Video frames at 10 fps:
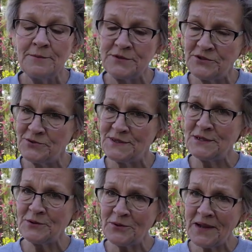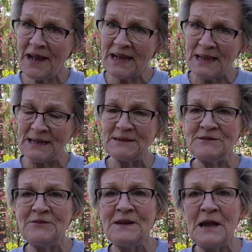but you're still okay
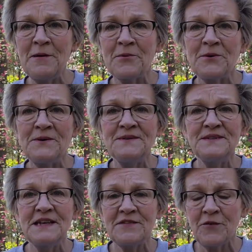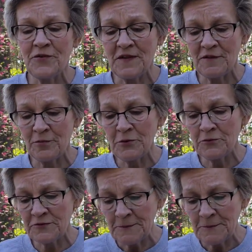during April to get those things moved.